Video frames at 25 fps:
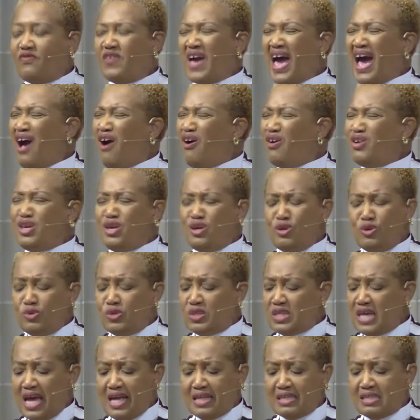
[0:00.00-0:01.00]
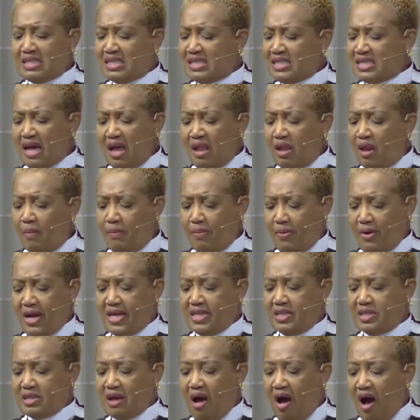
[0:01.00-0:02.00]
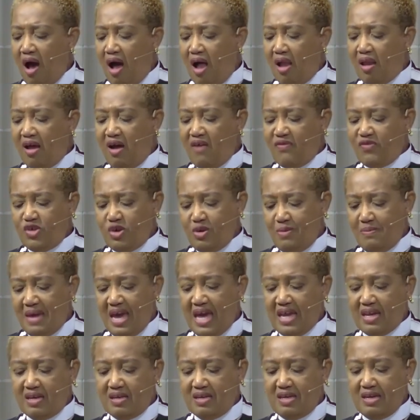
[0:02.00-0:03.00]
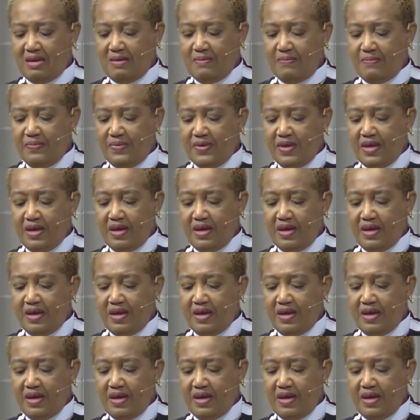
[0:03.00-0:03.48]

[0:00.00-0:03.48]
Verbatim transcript: values, and celebrates all of humanity.